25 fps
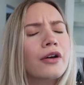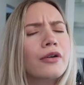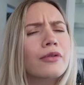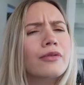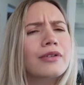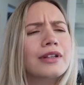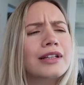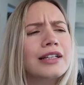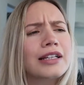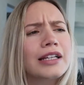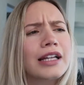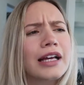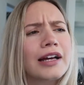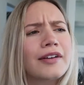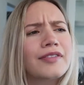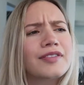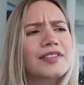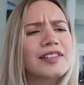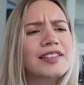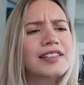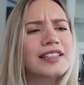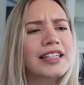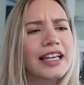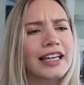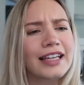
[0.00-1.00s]
would have
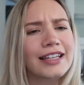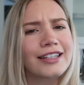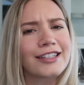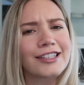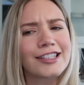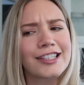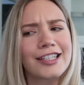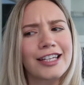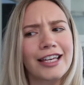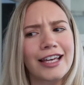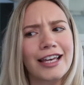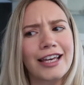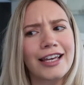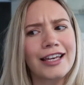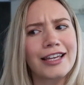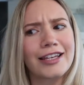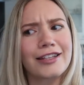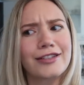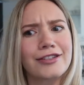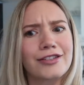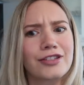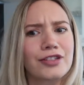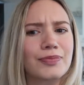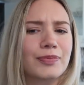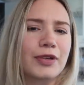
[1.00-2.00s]
stained it
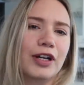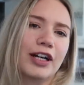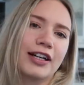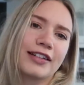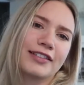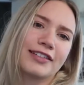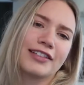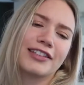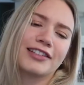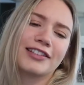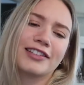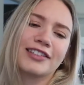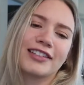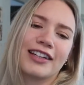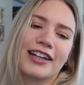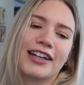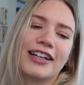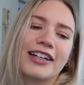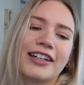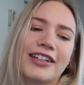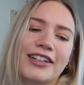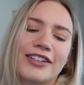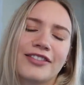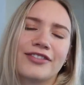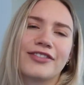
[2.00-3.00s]
in this process
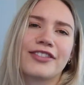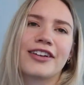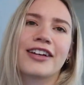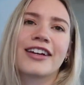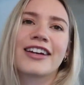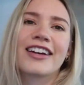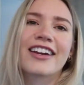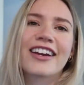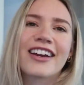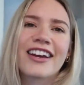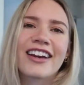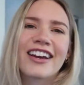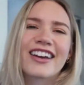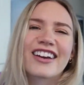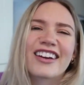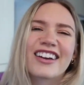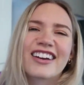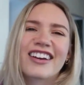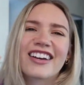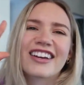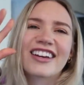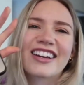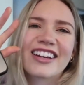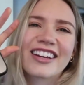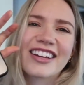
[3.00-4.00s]
of
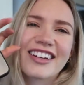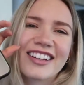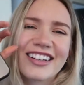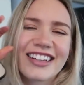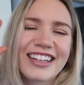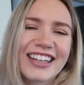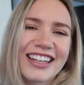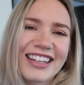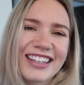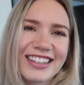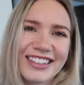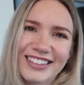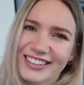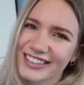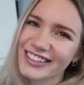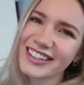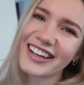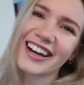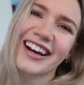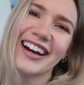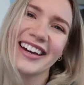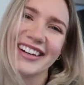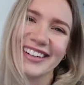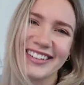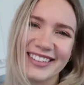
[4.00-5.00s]
cooking,
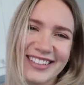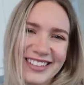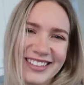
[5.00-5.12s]
I don't